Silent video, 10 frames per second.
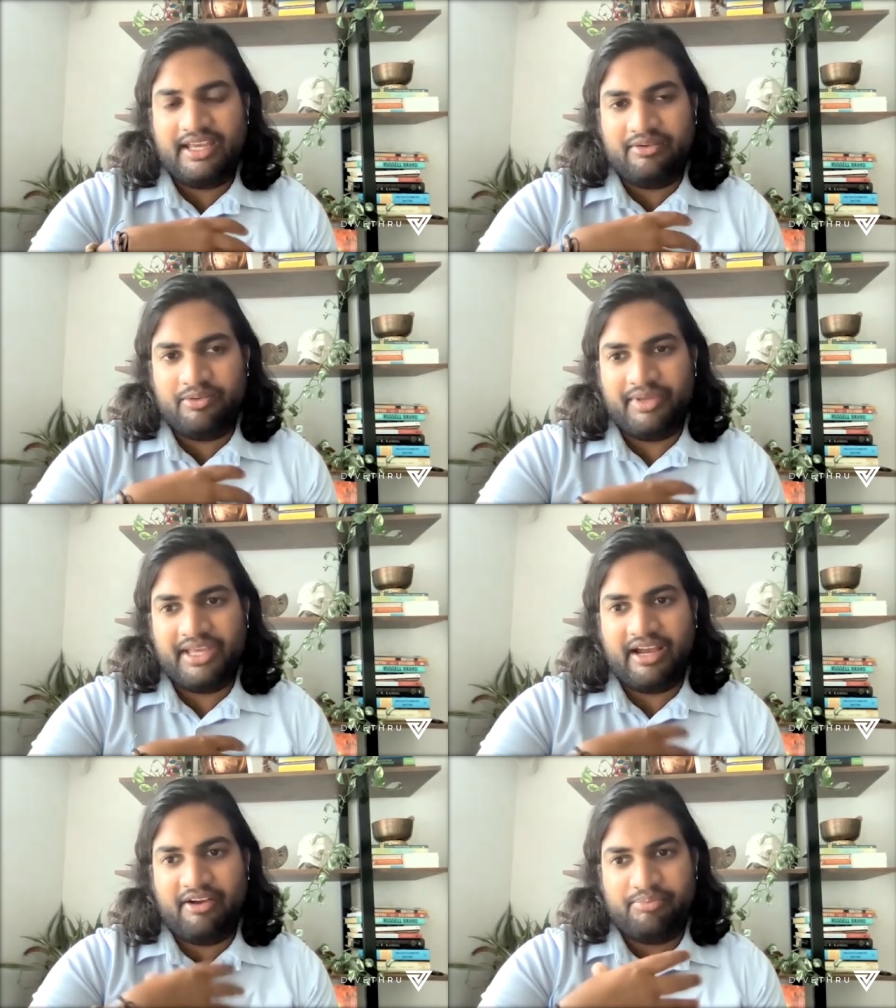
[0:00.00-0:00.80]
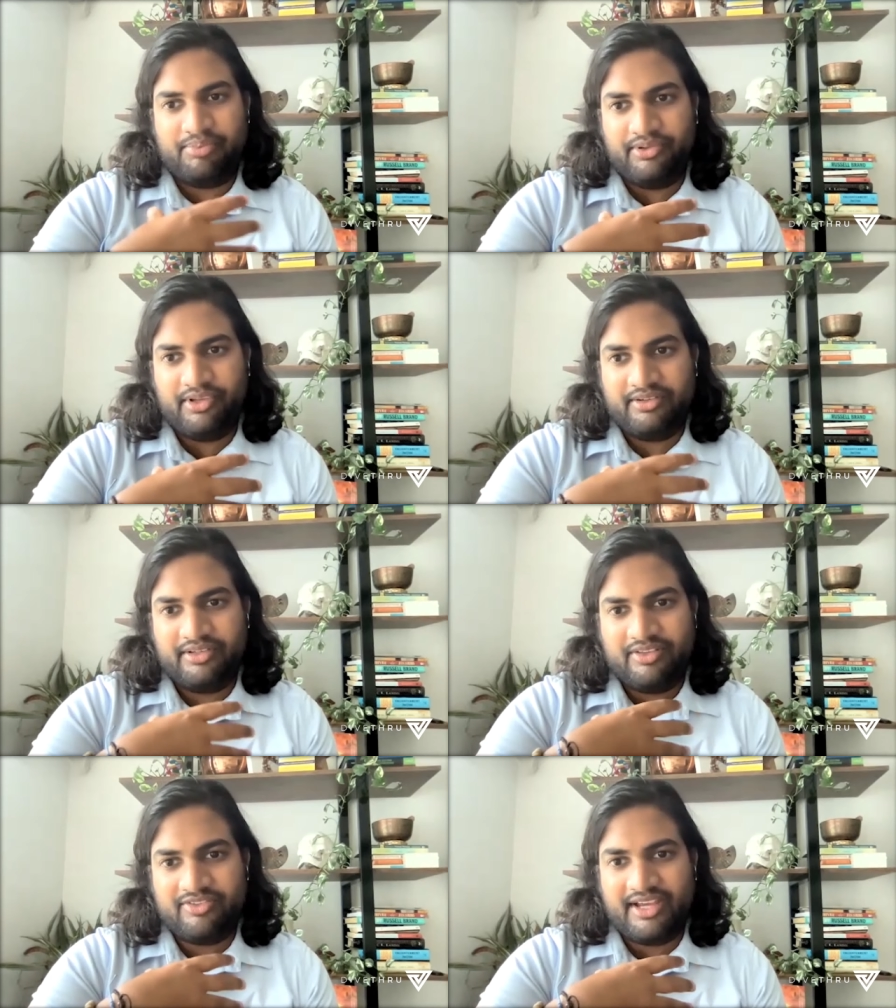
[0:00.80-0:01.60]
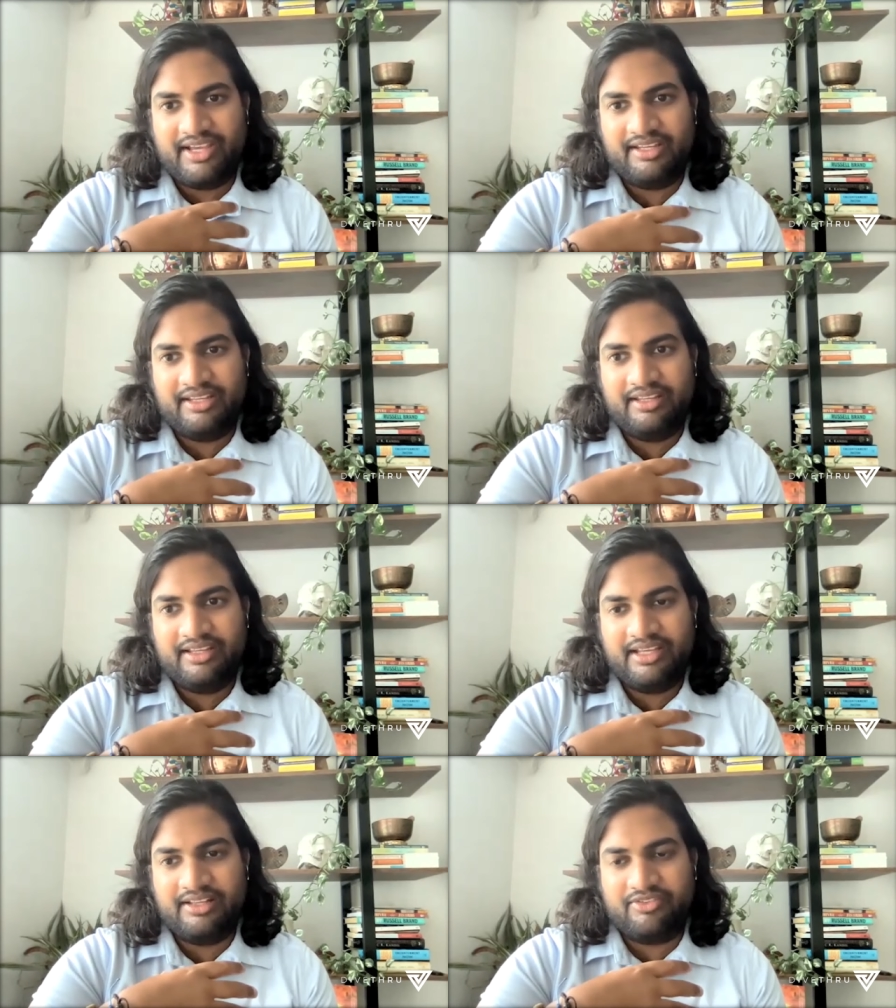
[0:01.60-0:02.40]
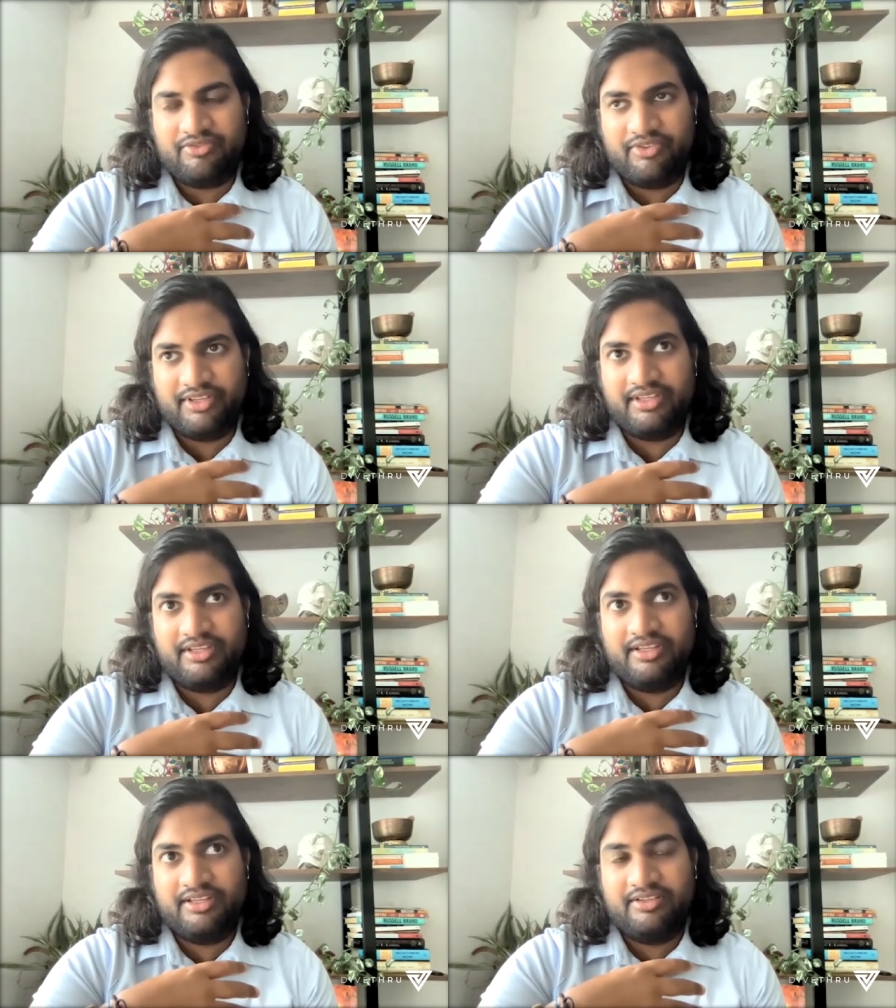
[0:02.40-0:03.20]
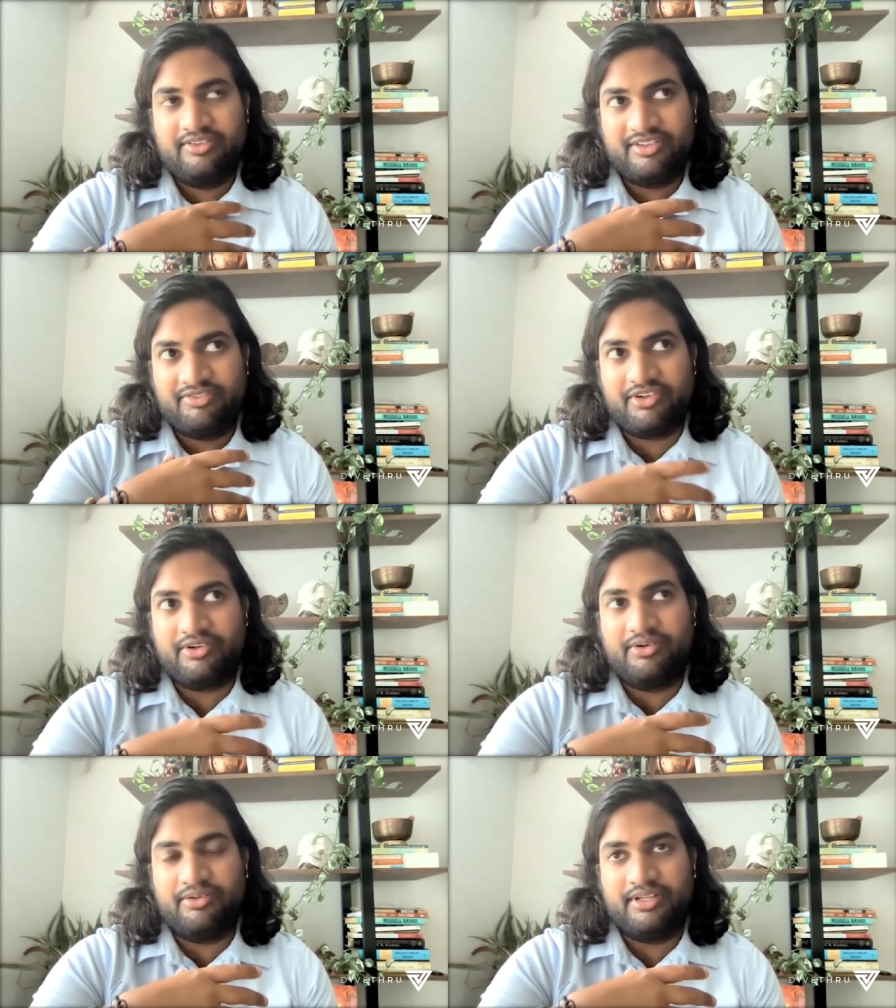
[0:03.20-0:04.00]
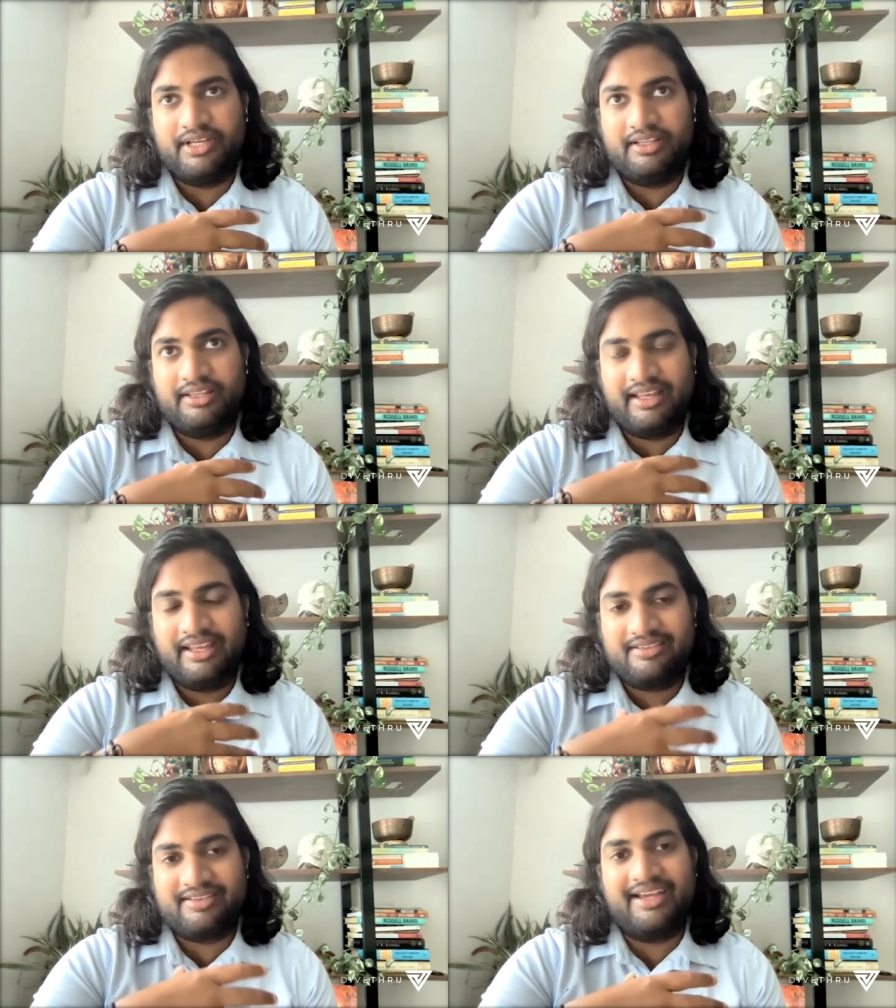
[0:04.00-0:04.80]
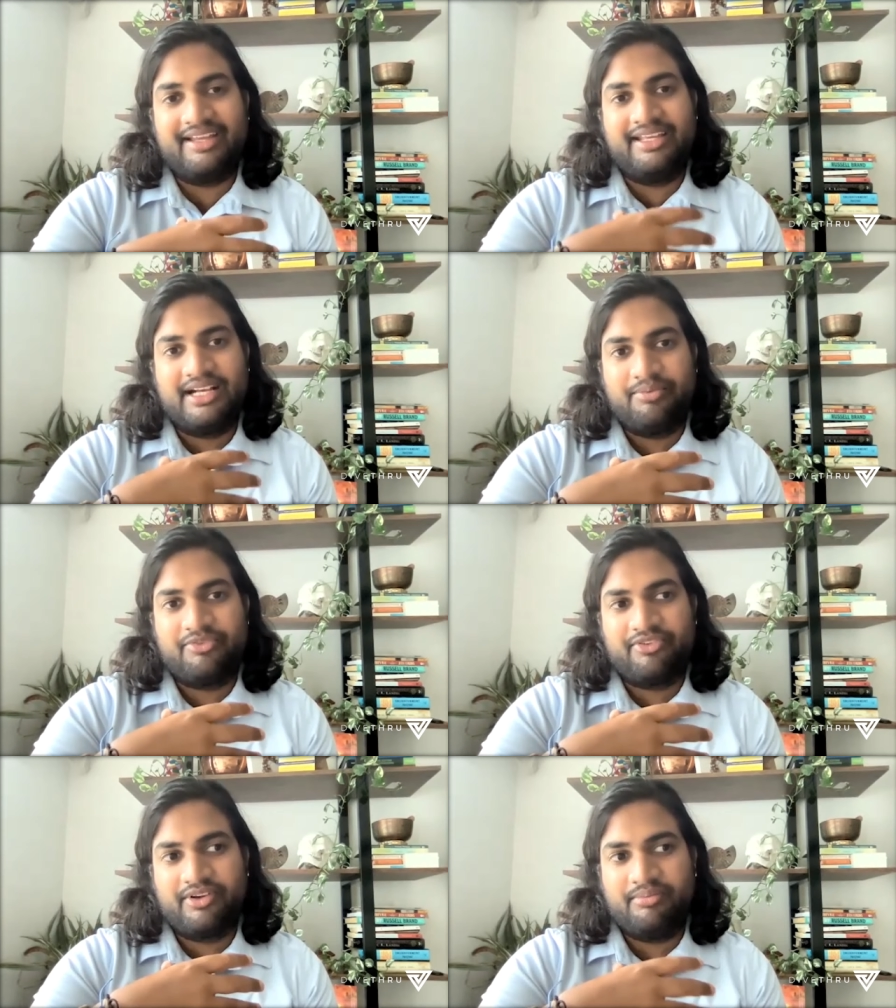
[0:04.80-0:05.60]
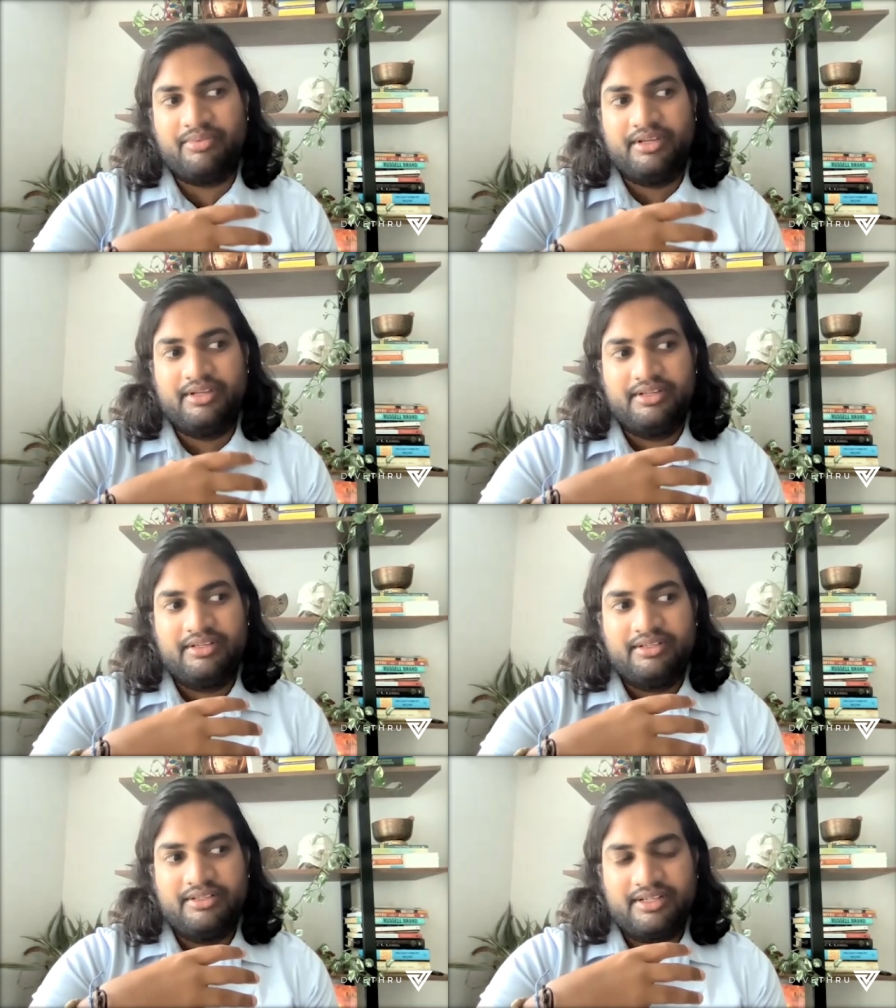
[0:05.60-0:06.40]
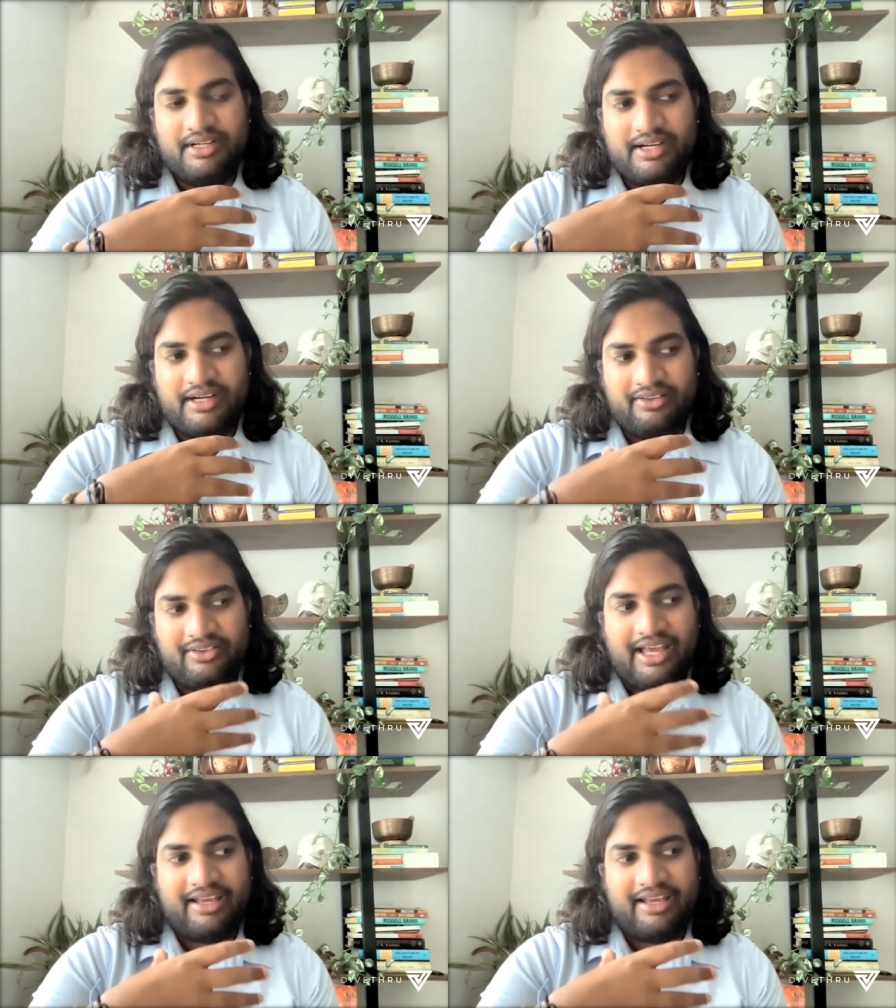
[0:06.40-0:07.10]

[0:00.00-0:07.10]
and when we have prolonged anxiety, it's really difficult. And that anxiety comes from a